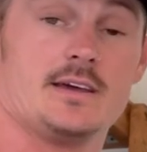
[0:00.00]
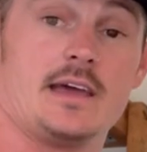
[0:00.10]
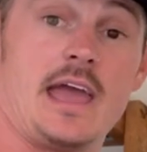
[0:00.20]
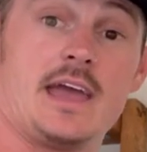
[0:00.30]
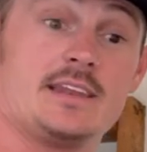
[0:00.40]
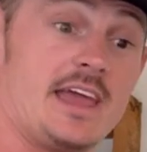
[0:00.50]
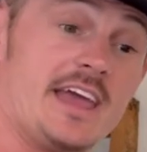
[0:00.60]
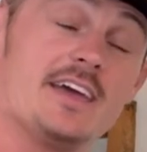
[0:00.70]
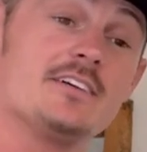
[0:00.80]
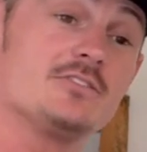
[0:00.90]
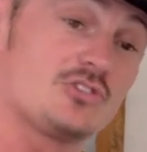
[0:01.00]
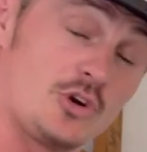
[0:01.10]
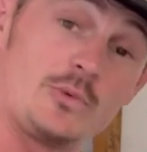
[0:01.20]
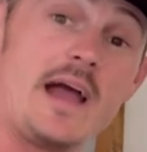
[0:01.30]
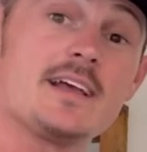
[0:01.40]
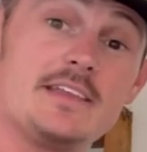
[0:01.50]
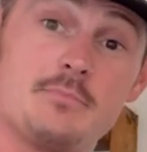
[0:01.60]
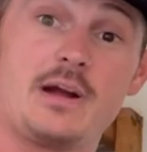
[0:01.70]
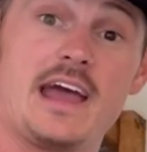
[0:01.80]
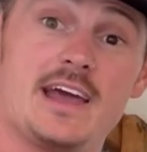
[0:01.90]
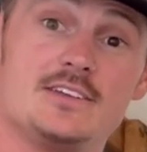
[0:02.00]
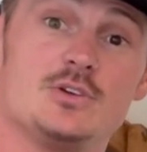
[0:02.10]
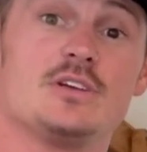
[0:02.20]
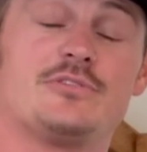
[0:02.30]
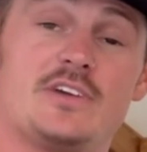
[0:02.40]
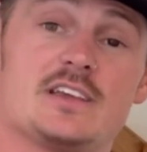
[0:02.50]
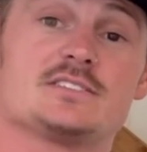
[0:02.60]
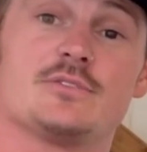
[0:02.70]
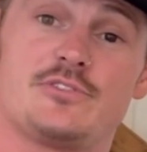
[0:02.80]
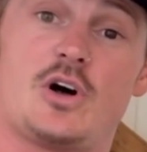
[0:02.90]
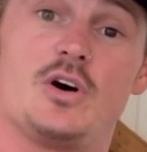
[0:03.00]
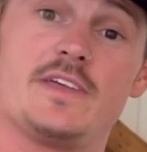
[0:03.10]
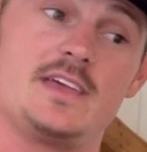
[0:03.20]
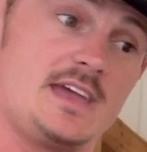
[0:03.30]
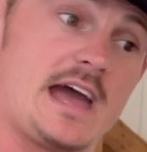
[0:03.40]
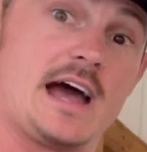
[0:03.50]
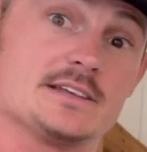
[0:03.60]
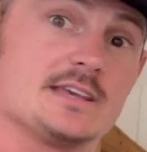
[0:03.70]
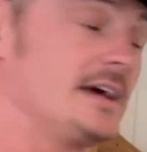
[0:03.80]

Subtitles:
and correctly bred, you could fix the flaw that he has.